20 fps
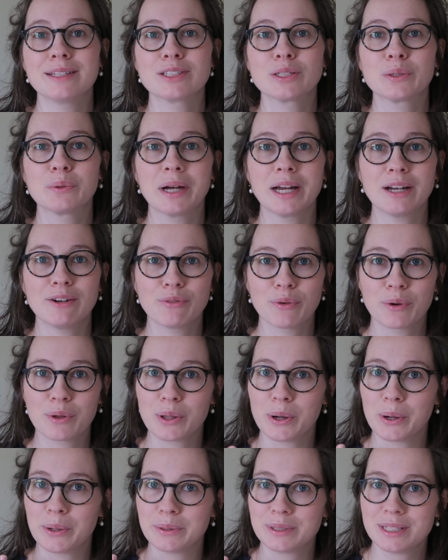It's great for
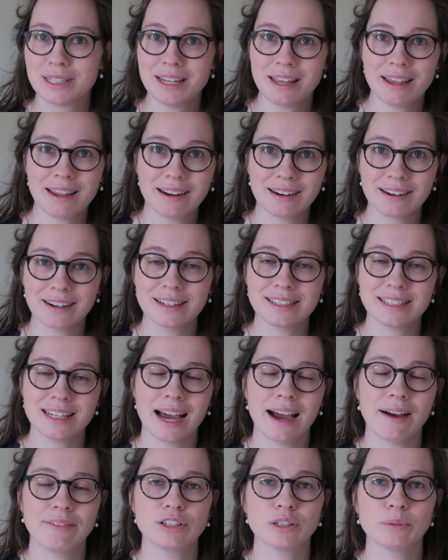those tears
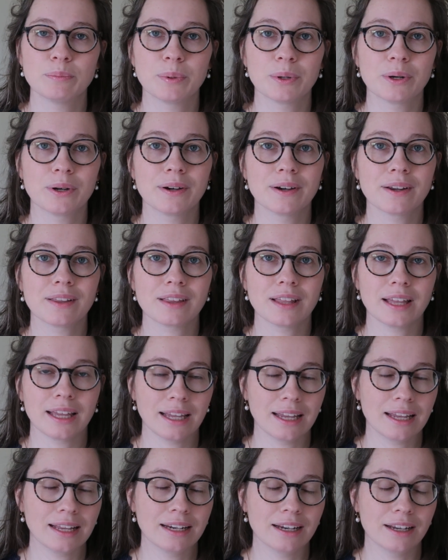after birth
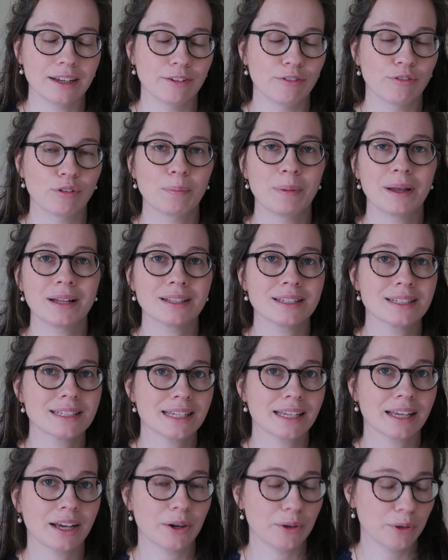and uh, for
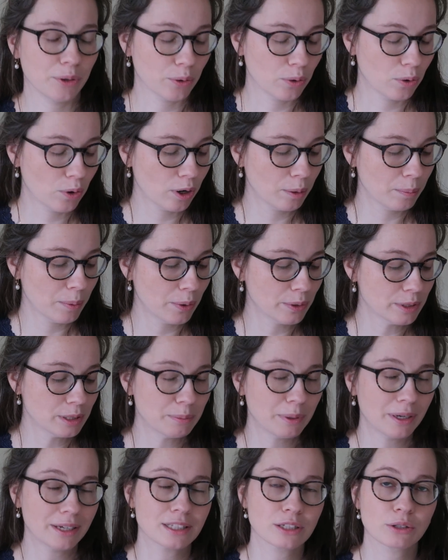balancing out your hormones,
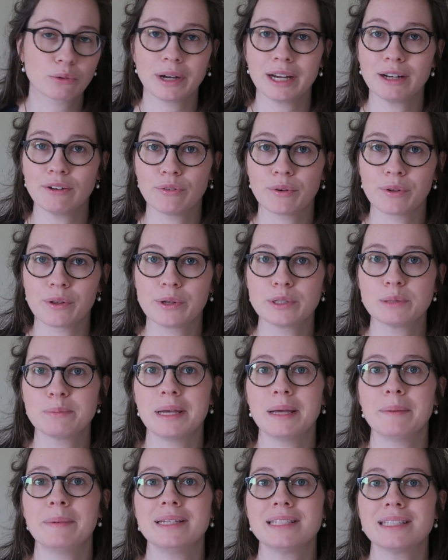but it's great for those
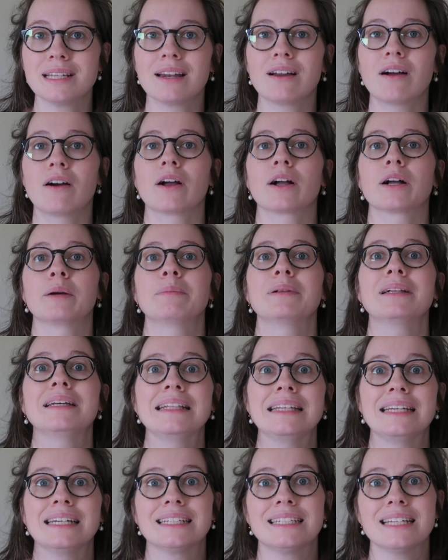babies that are
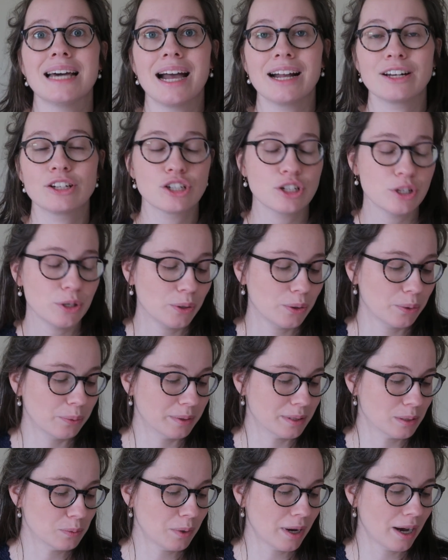completely attached to
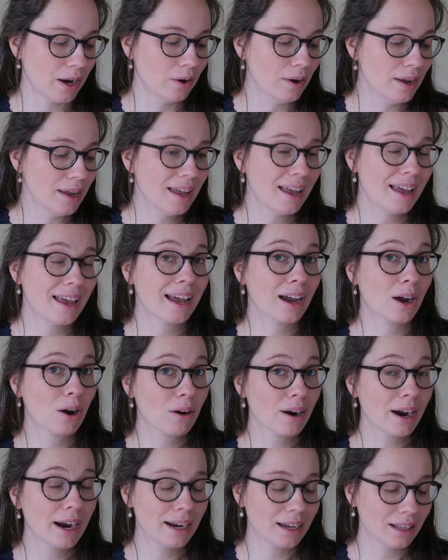you as well and
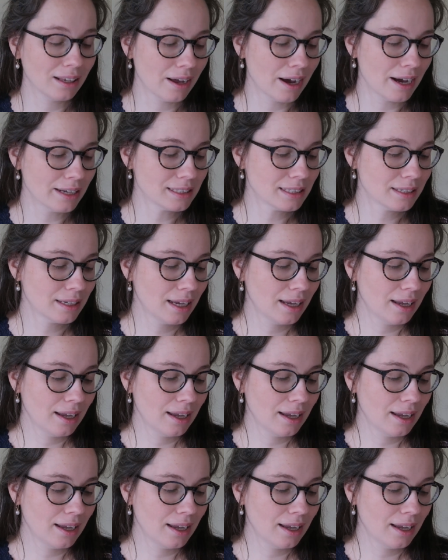cry a lot.